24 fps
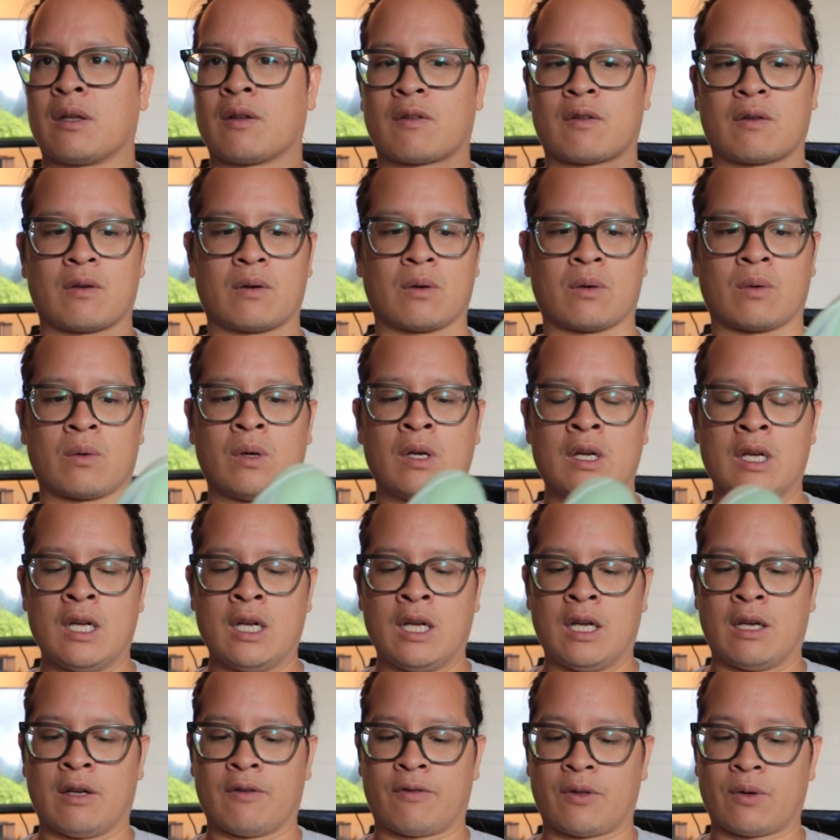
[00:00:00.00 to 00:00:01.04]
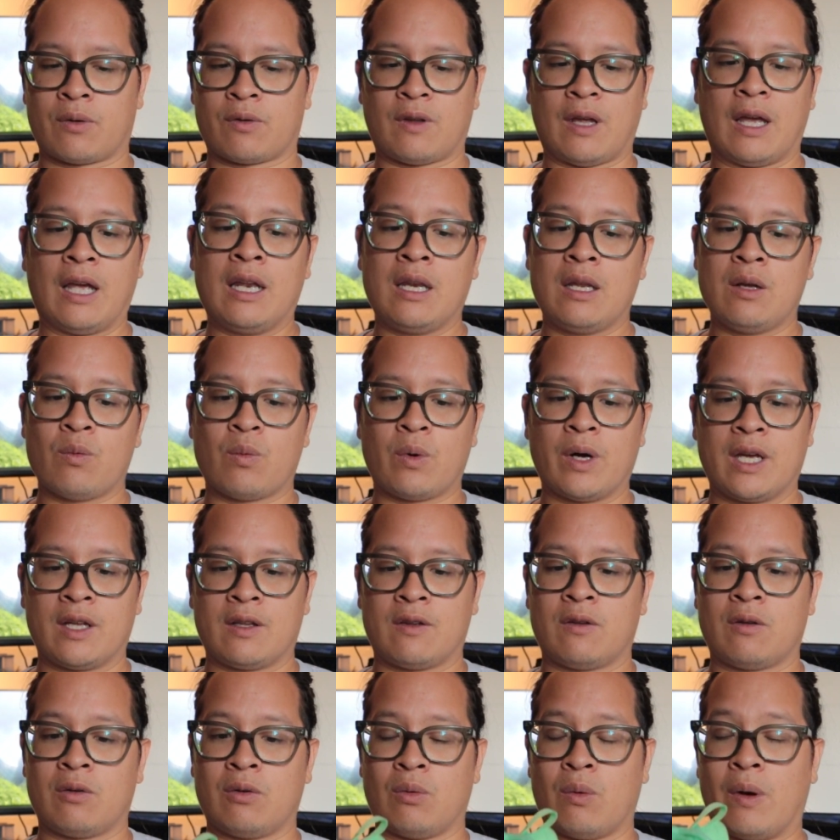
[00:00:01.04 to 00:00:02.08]
And so if there's any way
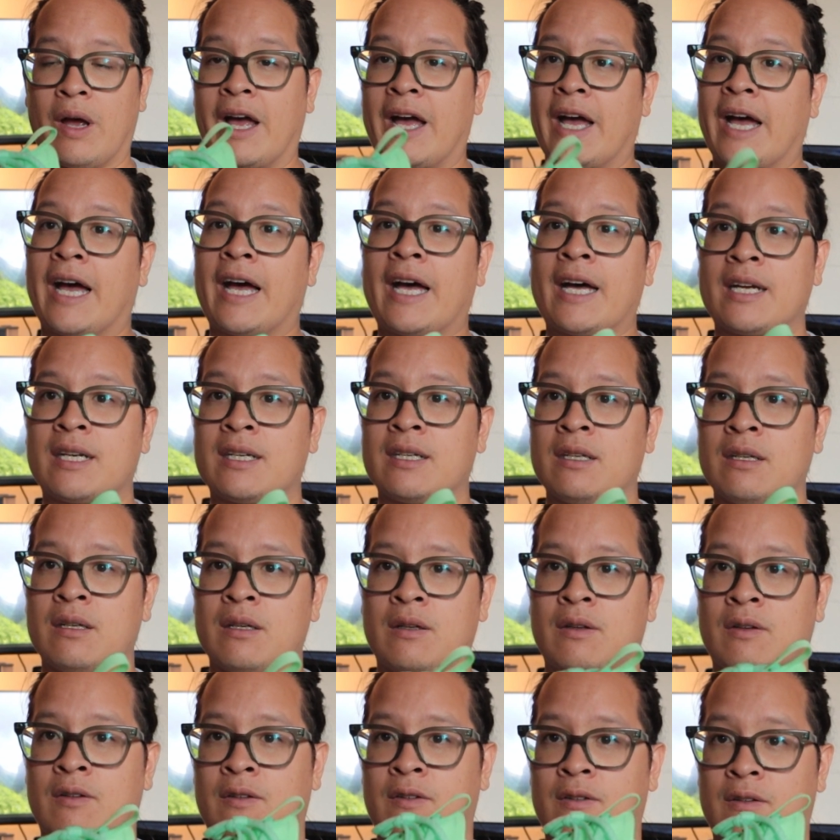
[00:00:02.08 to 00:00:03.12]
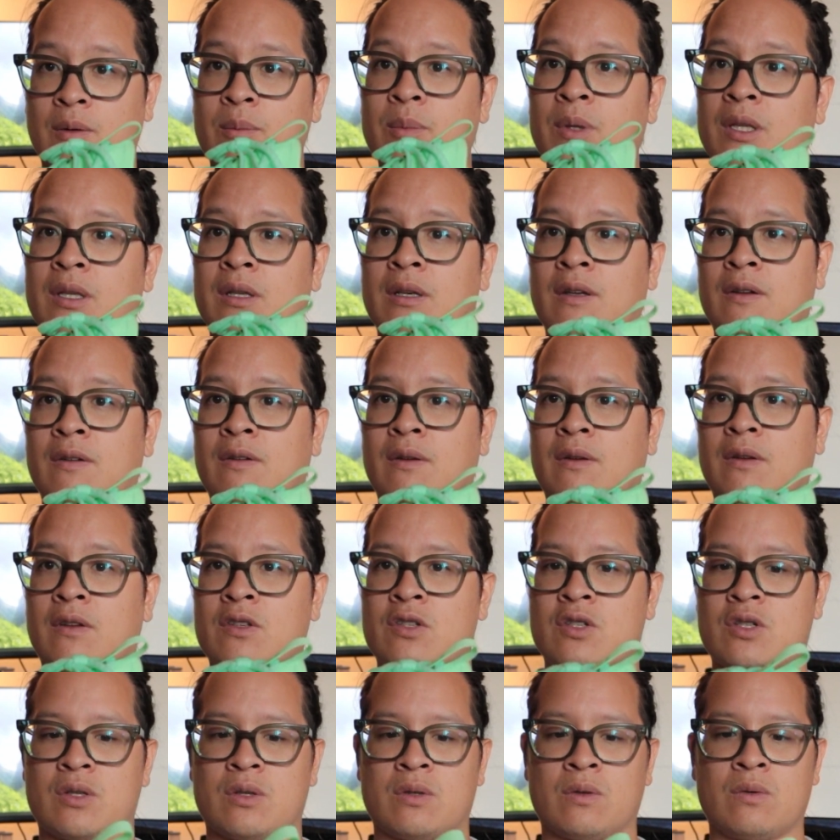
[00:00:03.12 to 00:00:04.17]
to add stability to the
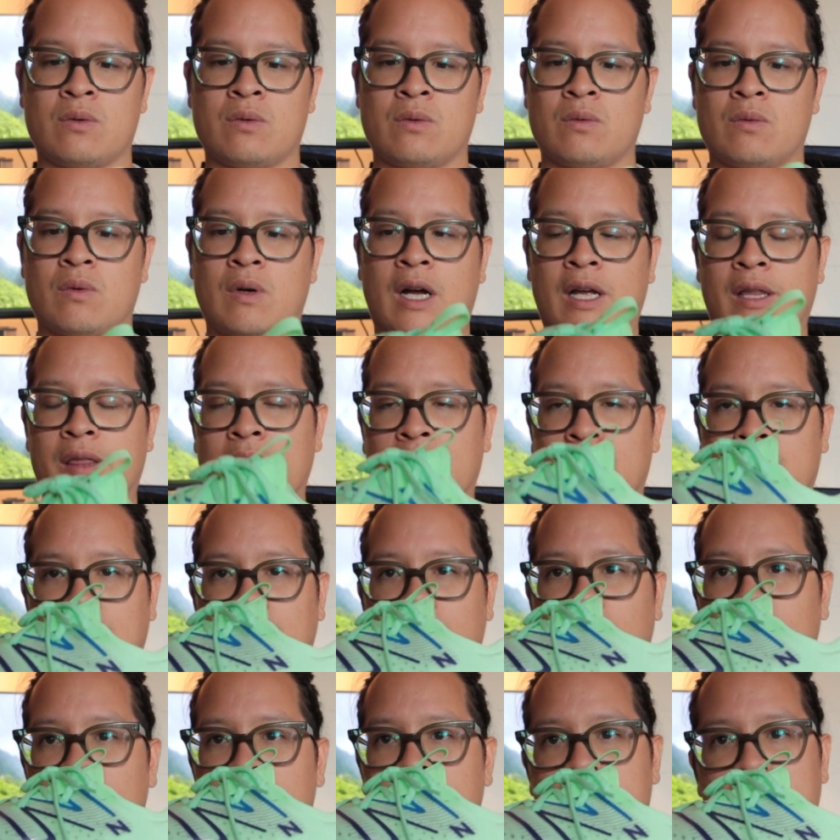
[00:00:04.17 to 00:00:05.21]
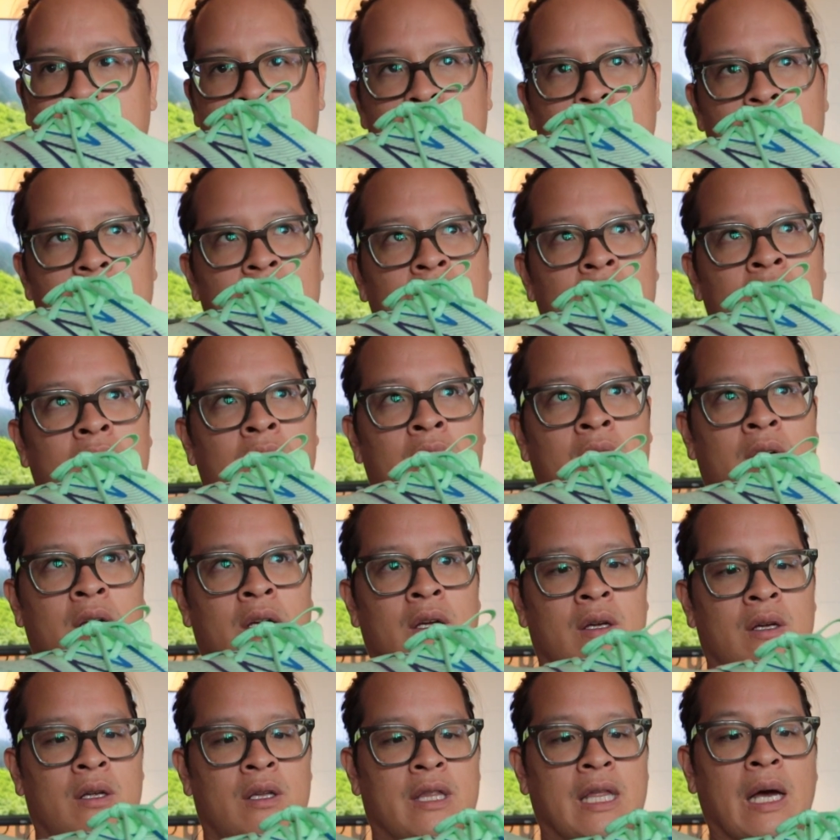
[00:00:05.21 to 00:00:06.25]
shoe, I think that
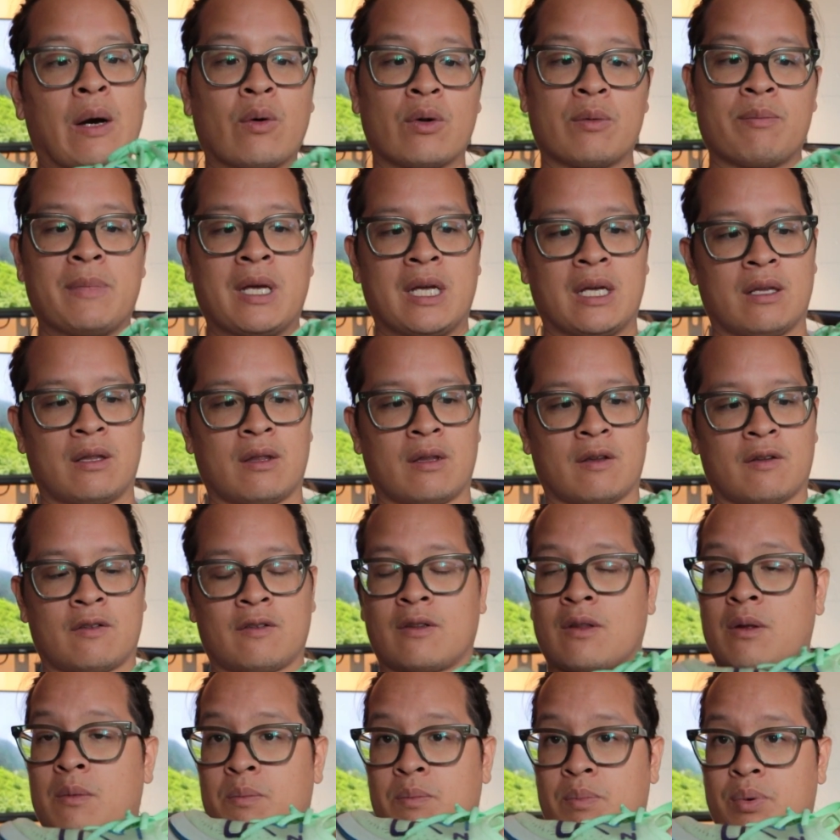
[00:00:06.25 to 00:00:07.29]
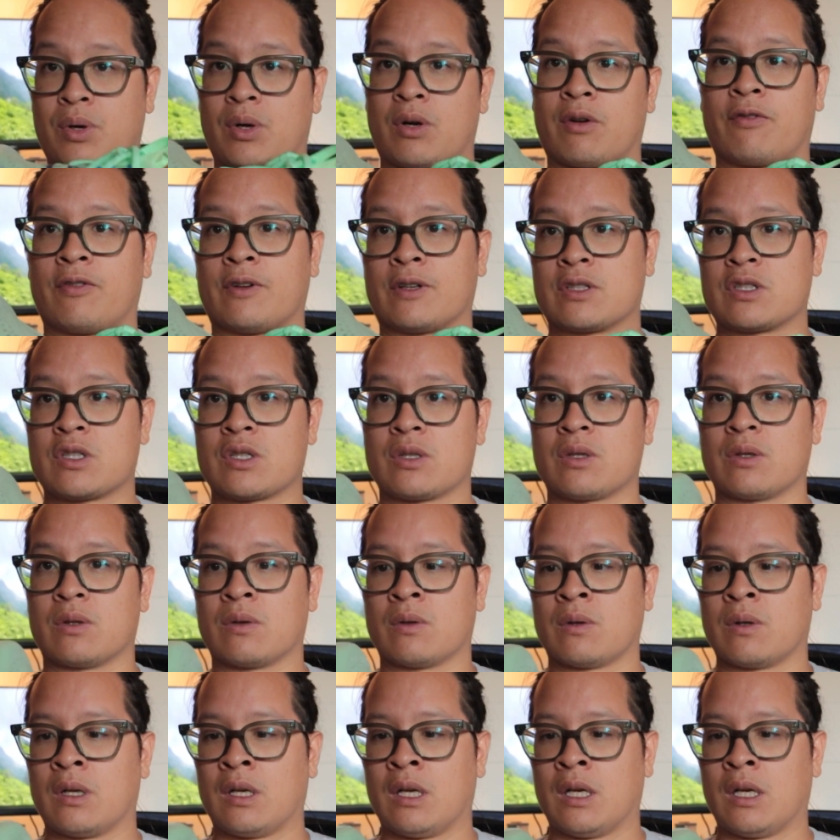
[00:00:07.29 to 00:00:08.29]
would make this the perfect shoe.